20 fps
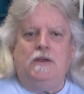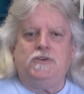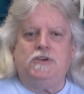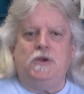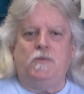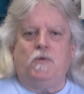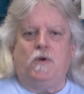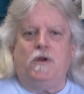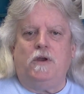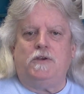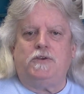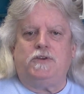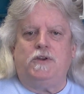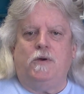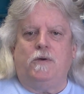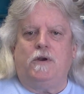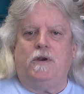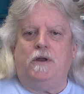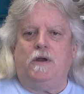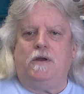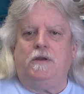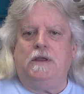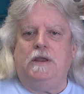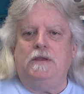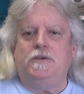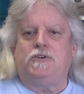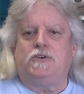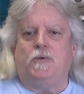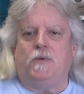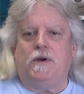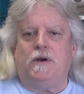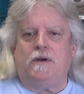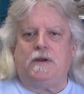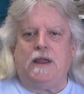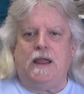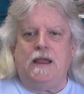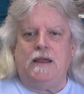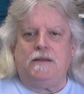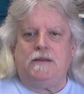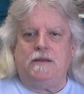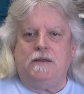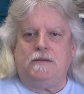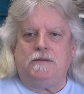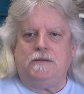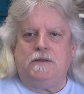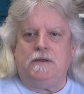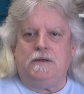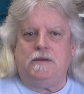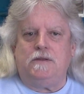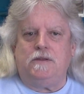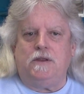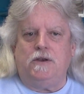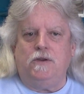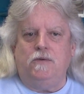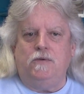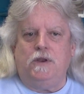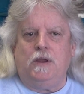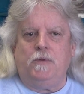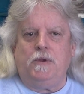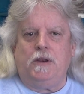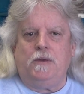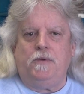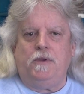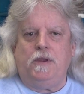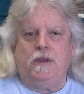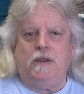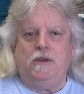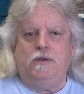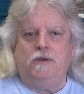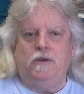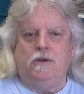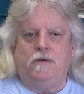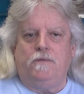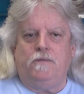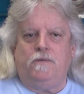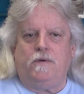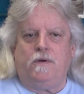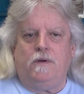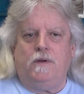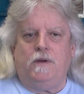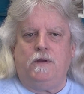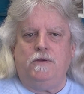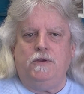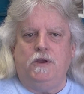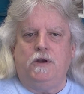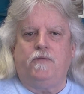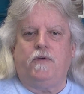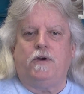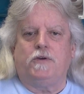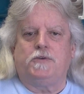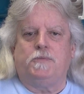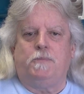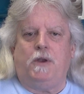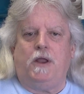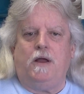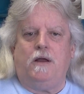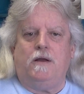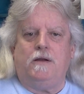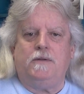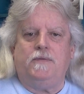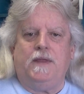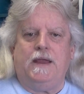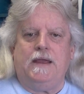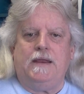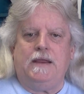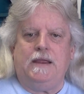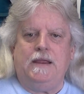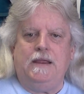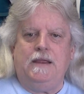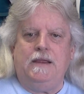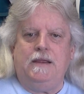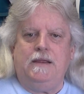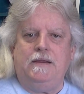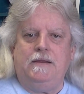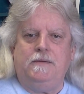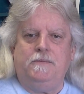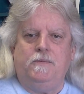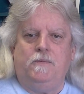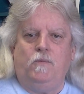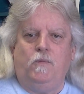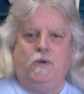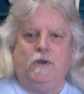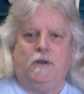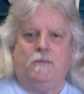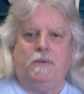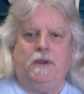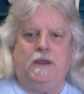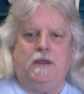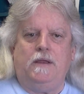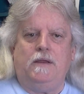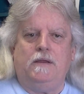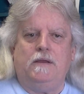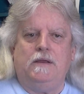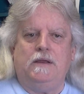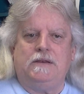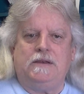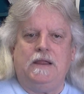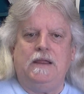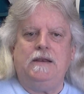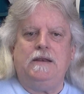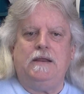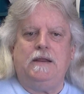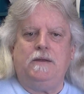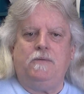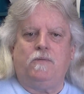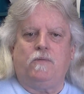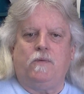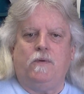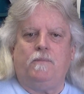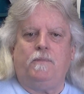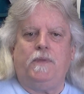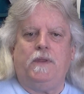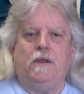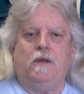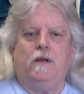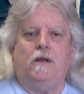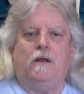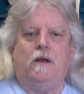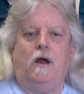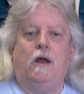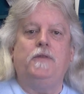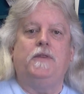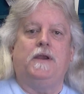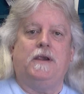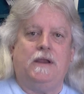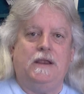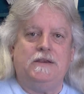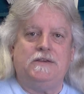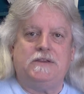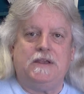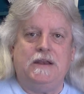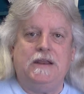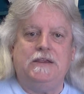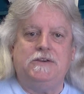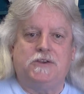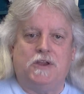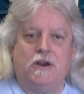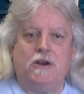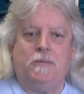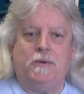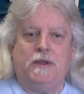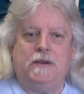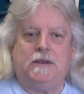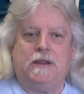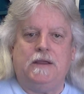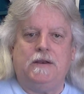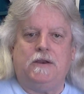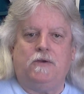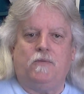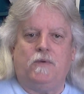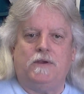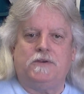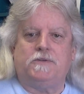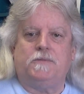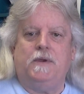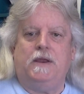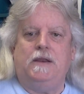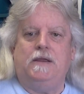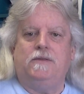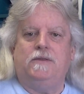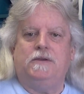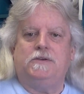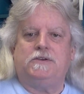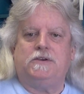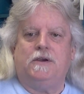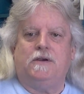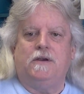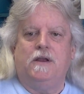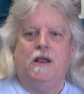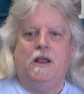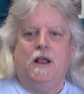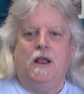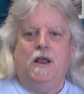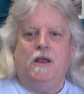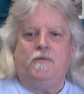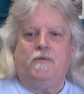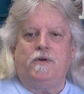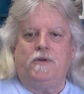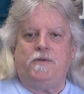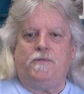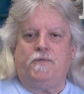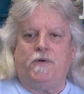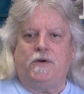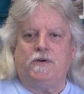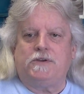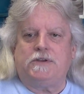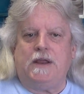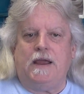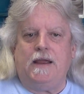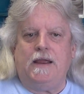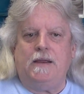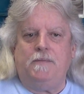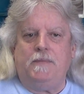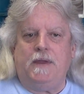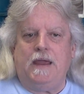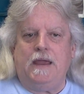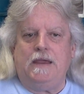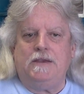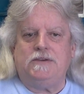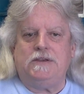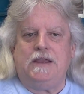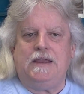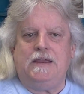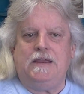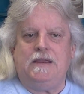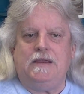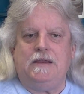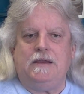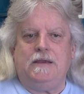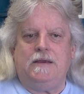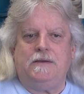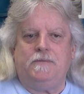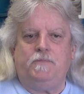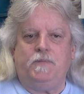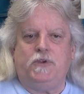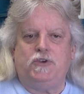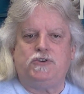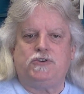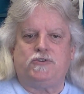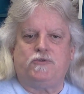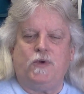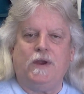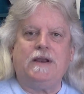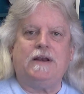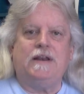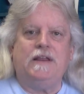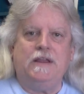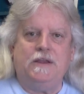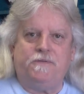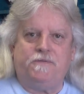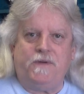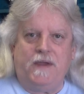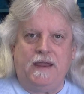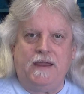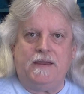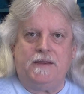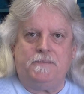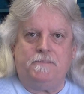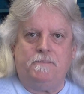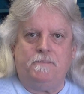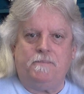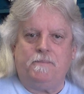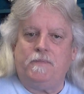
Jim Ross noted on his Twitter account that the new WWE Universe blog that he will be attending, on there he said he's going to be attending WrestleMania this year for the first time as a strictly a fan.